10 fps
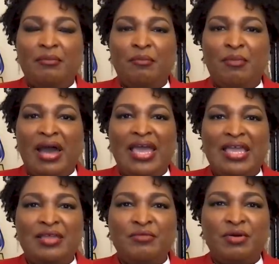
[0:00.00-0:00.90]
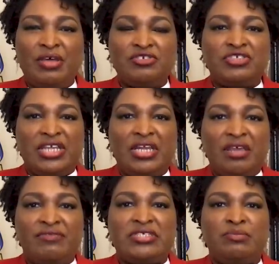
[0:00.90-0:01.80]
My
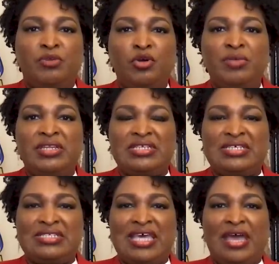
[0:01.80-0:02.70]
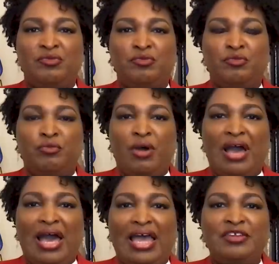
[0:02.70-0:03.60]
understanding of this moment is that
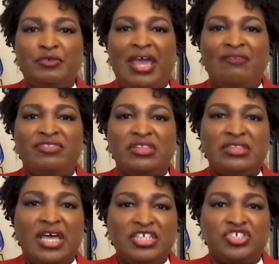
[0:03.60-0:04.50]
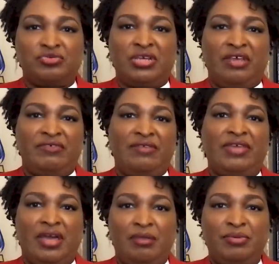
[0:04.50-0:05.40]
I don't have the luxury of
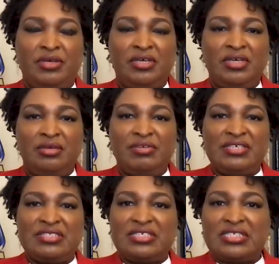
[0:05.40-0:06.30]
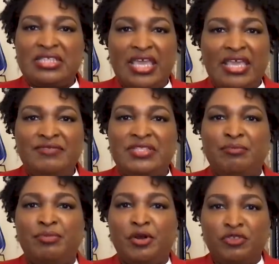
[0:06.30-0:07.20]
giving up, because the slaves
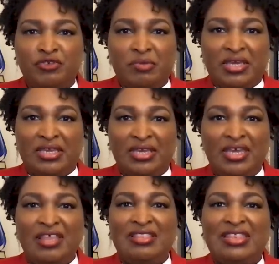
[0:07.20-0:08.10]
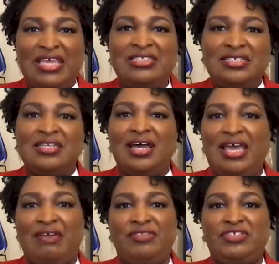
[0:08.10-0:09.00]
that birthed me, they did
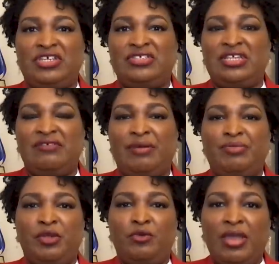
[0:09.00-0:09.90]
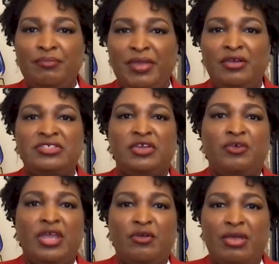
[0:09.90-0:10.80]
not have the chance to give up. The grandparents and
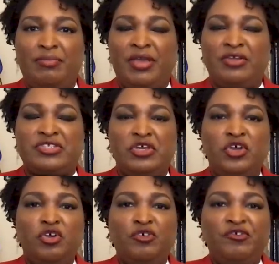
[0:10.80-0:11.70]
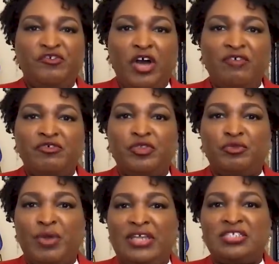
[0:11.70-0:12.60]
great-grandparents who fought for
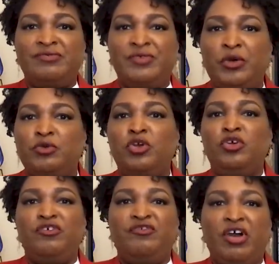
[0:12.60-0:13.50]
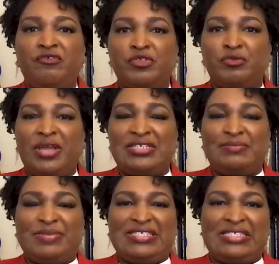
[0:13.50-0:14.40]
the right to vote, who fought for the right
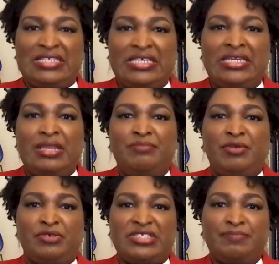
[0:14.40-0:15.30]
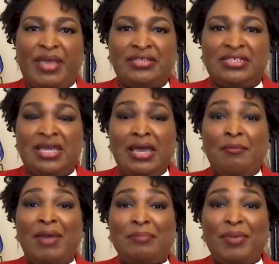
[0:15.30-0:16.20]
to be seen and be respected.
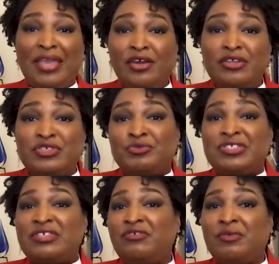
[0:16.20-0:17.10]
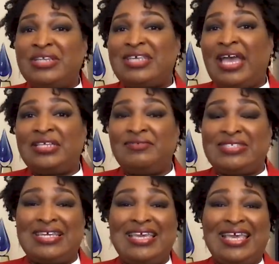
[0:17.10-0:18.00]
My parents, who were civil rights
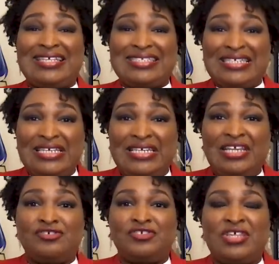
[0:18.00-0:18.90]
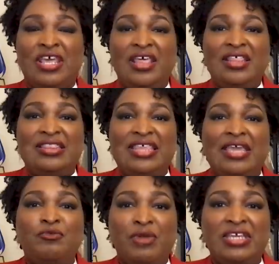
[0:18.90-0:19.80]
activists as teenagers,
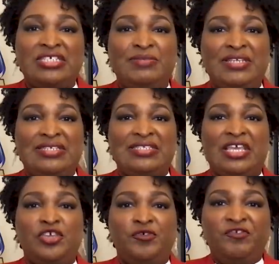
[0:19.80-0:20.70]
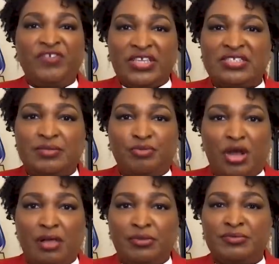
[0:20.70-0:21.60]
they raised me to say, you fix the
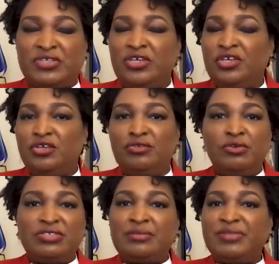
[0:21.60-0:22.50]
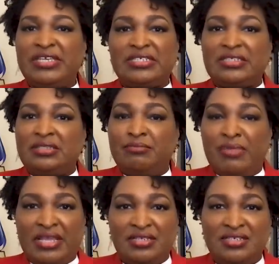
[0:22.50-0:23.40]
problems. You don't simply get to
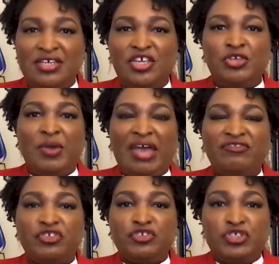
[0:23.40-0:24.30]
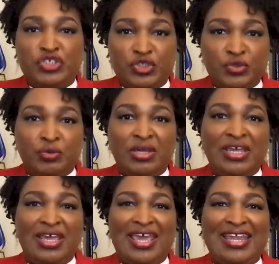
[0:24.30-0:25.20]
lament. You have to do.
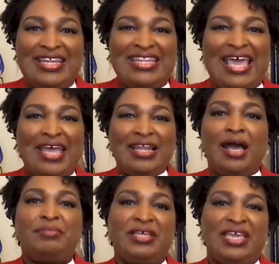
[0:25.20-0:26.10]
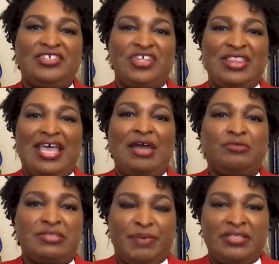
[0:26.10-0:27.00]
And that obligation,
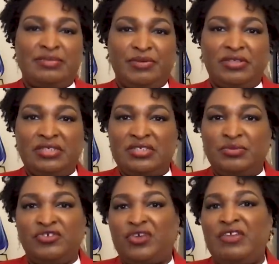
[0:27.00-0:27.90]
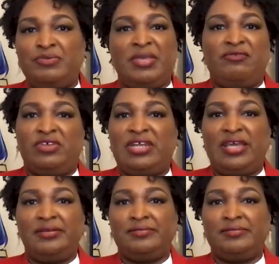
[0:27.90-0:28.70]
that responsibility is what drives me every day.